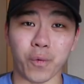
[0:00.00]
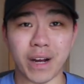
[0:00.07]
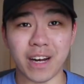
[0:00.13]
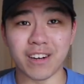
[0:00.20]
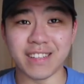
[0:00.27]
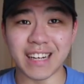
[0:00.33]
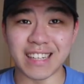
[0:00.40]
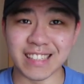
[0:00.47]

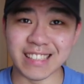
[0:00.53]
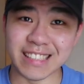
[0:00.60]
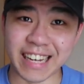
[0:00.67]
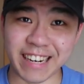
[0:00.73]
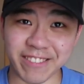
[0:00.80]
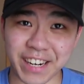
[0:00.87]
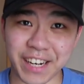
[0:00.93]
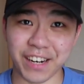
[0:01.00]
Well, that didn't
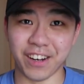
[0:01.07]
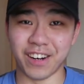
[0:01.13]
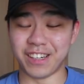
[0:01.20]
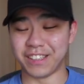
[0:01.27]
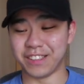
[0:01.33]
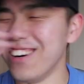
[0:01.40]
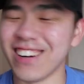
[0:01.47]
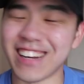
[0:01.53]
take very
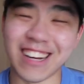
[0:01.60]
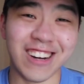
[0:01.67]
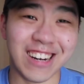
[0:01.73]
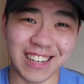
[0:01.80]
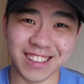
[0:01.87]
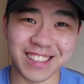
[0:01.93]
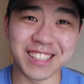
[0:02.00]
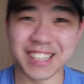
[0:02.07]
long. Okay, on
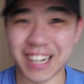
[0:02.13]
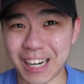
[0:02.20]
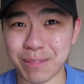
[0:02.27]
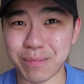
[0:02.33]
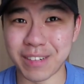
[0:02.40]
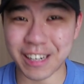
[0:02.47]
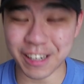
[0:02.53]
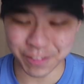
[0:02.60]
our third
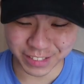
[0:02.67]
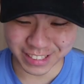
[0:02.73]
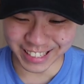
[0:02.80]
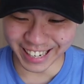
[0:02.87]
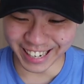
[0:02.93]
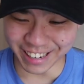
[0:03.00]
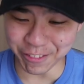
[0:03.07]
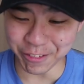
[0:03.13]
Abra of the
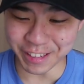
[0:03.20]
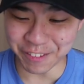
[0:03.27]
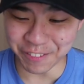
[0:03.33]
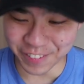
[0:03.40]
day, we